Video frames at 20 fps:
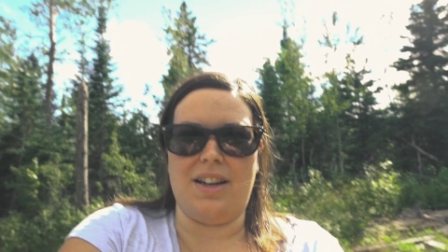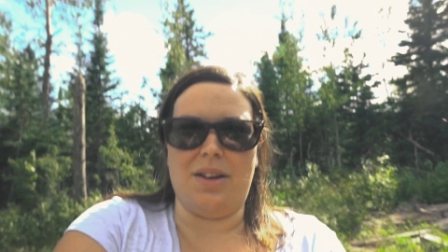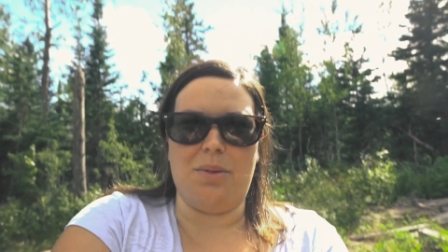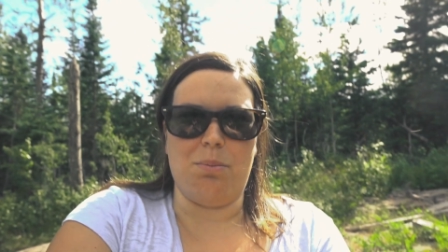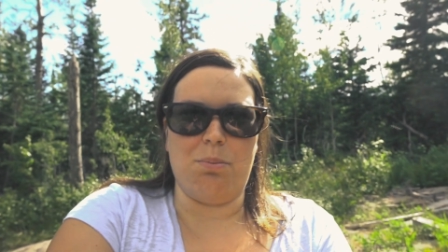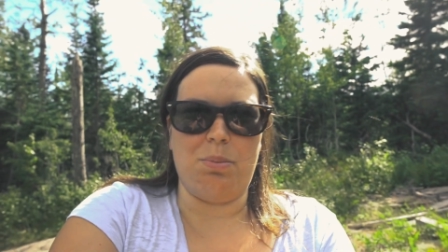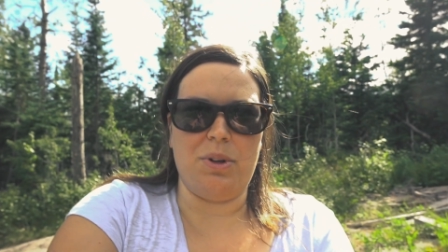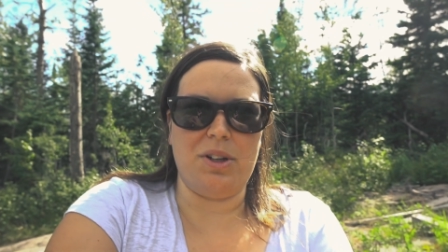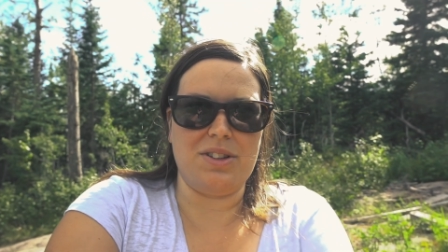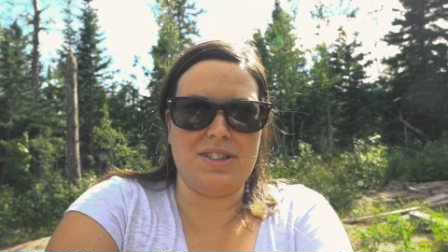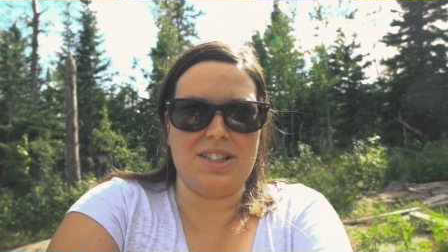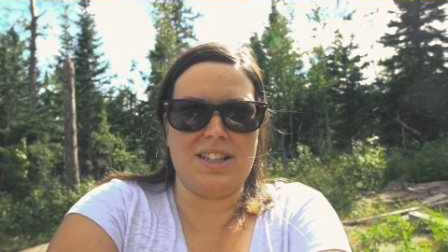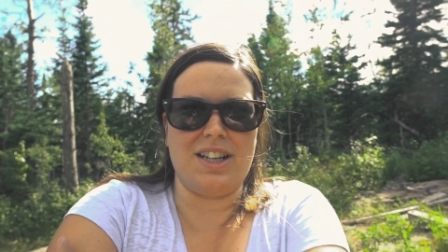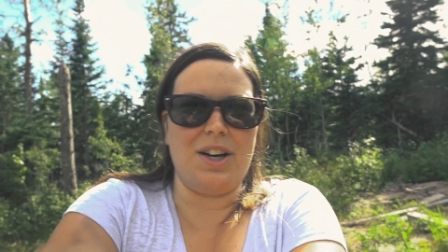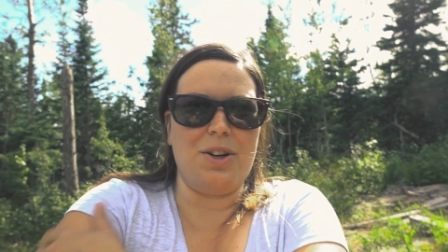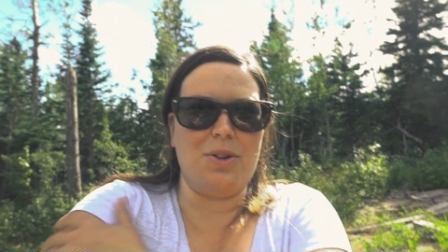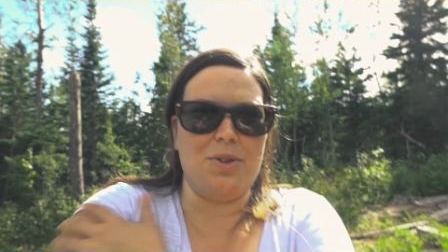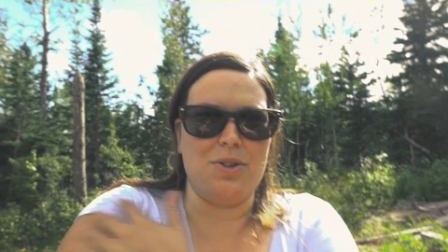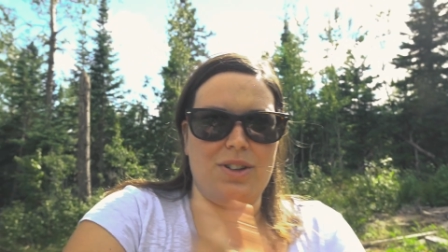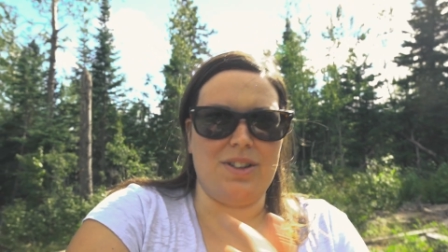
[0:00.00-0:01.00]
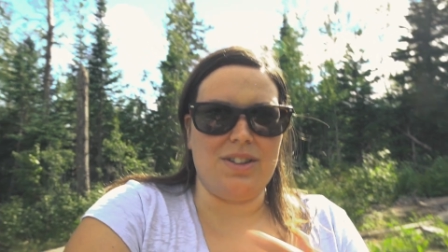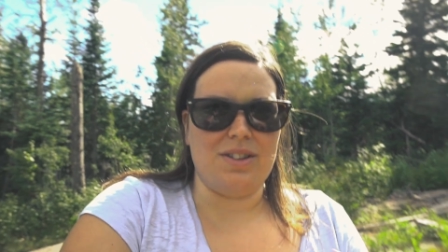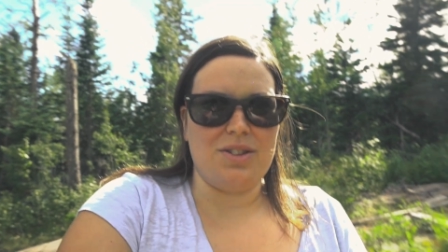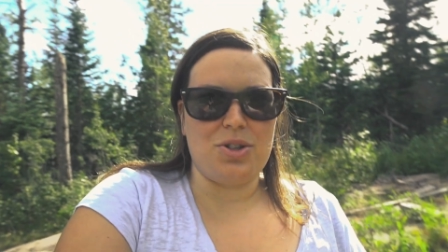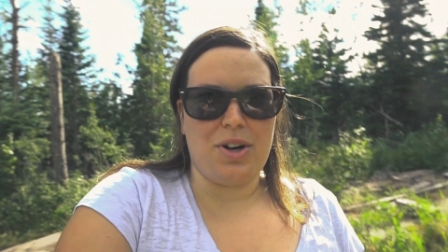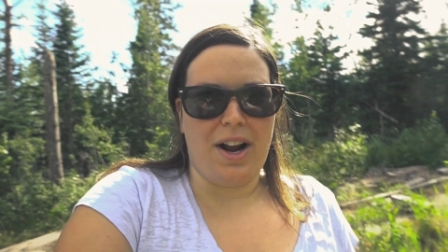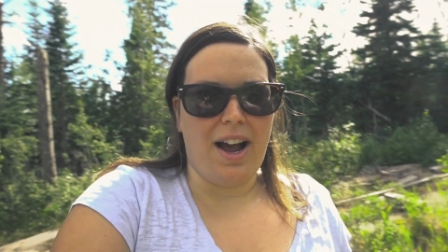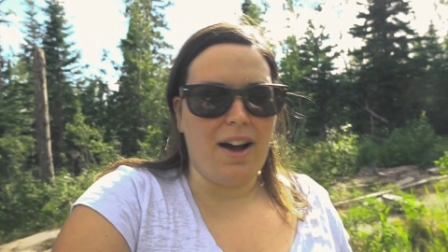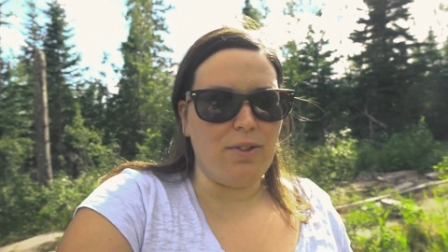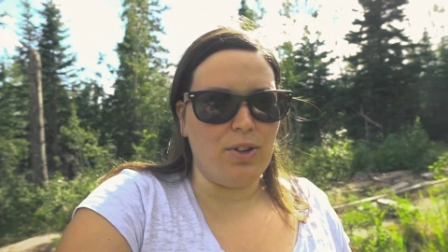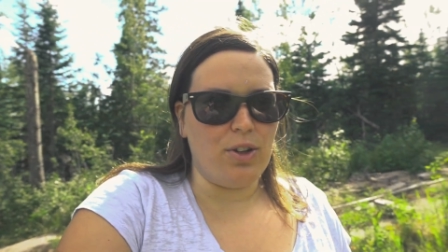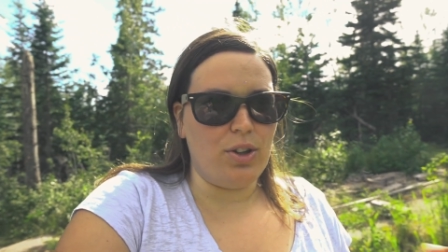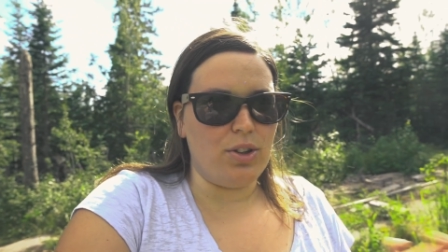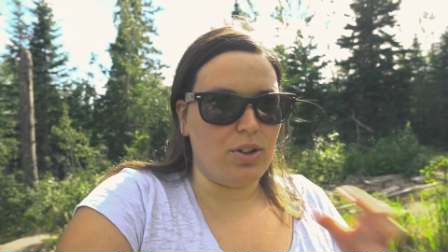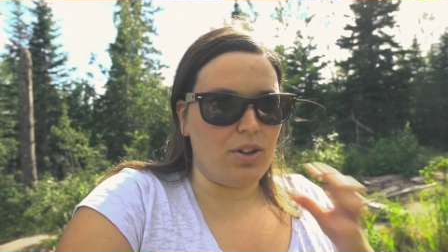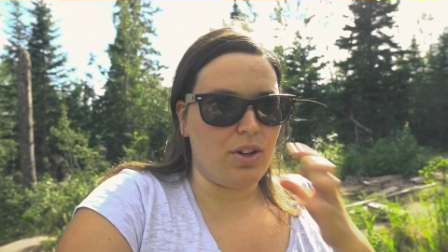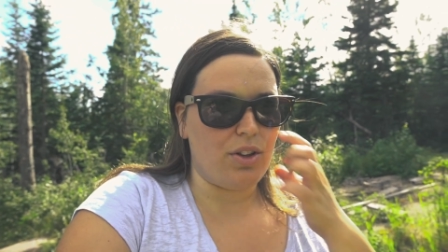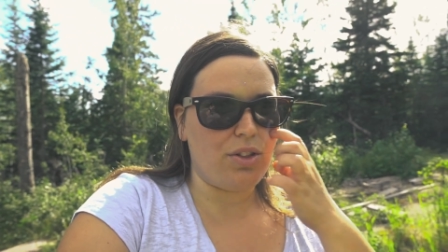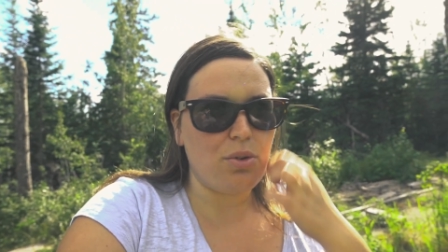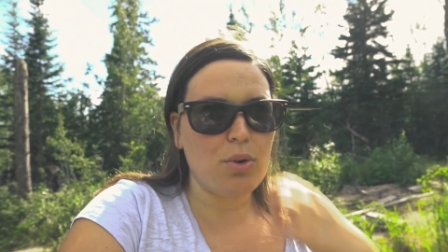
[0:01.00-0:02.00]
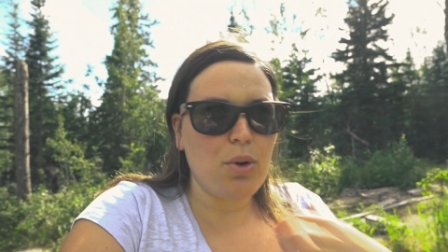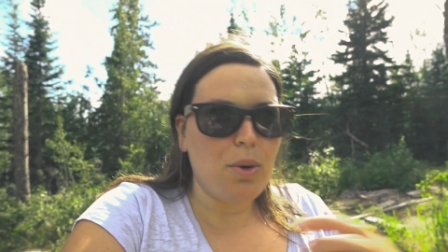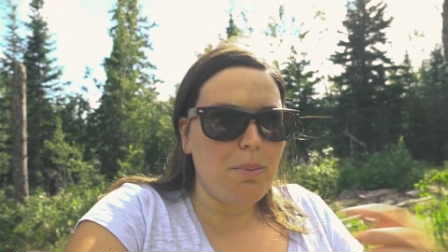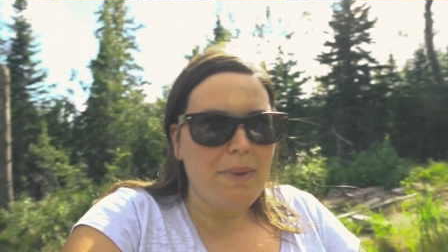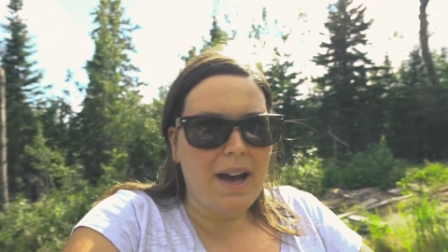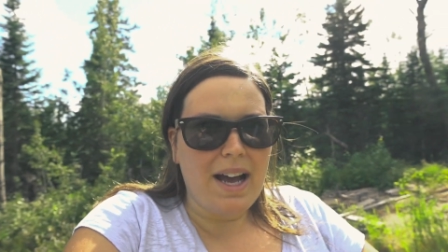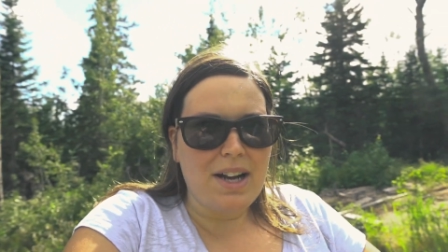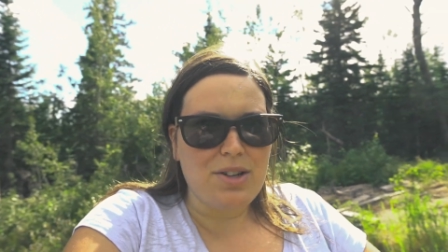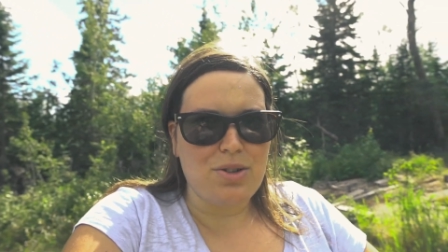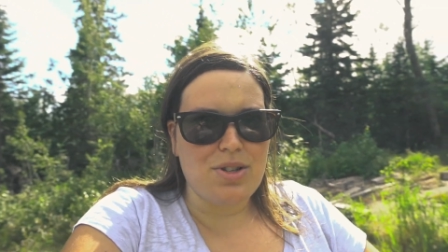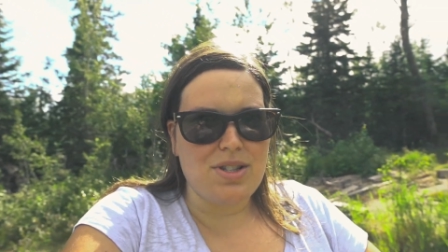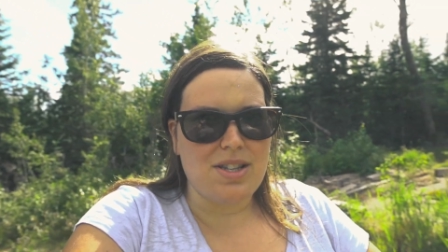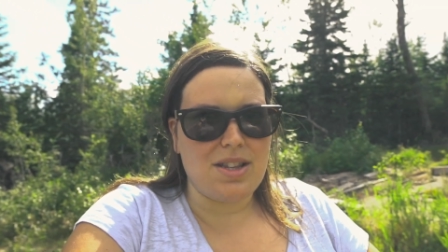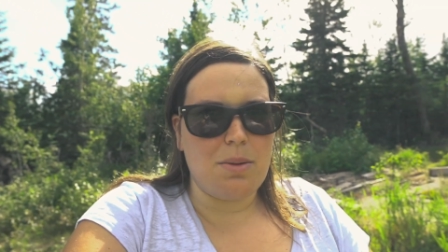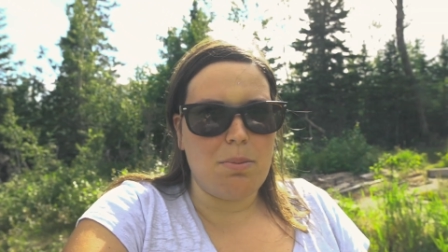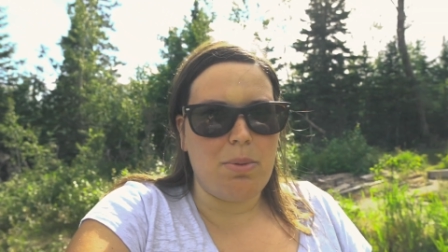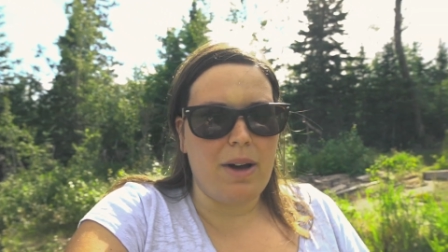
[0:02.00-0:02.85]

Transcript: and built it out and traveled or threw a mattress in the